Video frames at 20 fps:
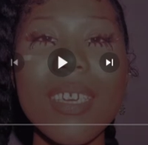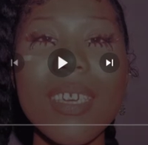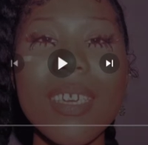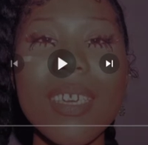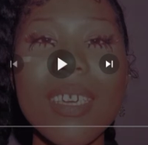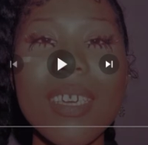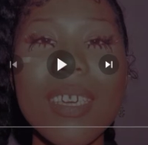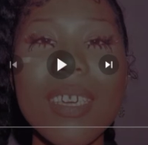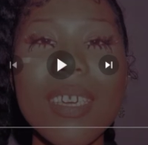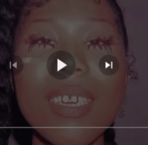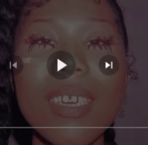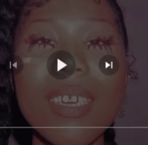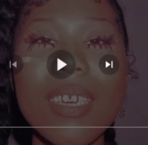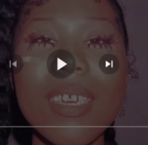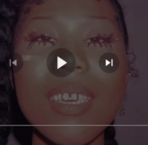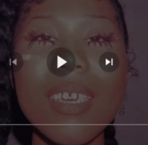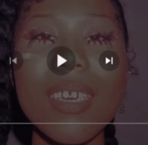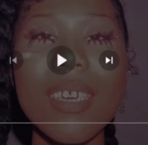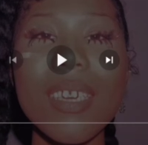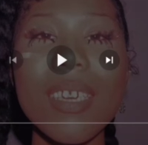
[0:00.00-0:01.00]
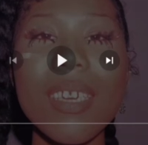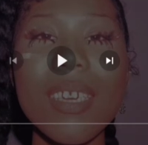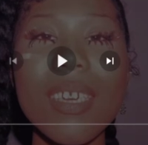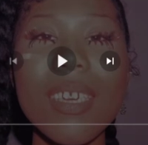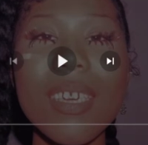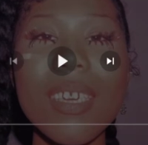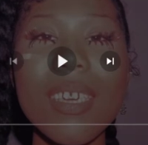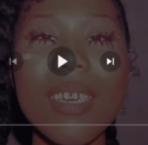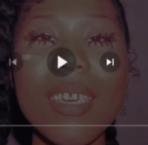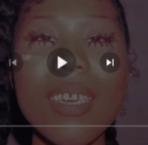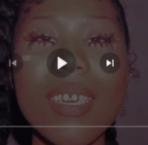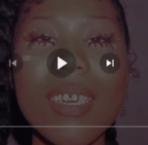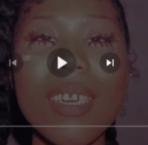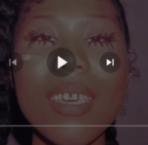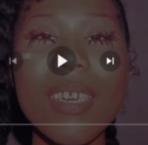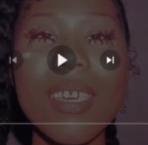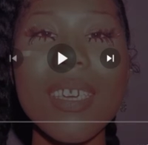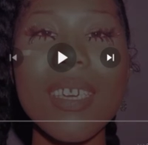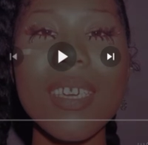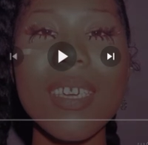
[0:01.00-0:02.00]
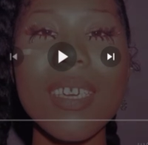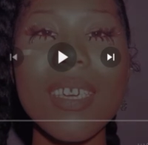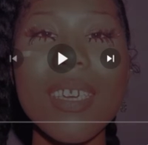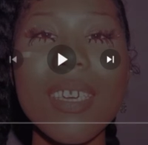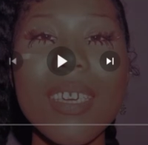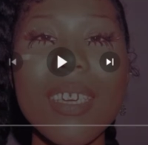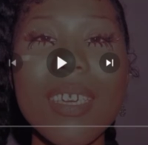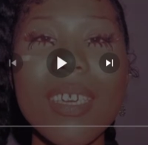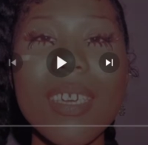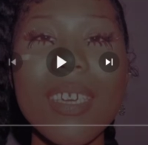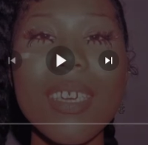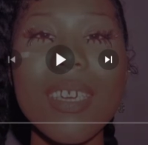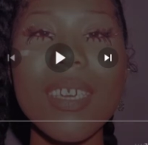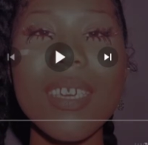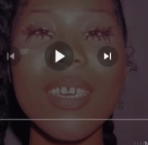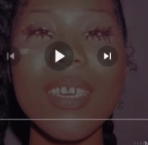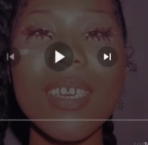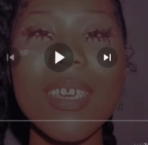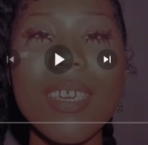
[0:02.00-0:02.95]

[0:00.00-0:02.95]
The person shown says nothing.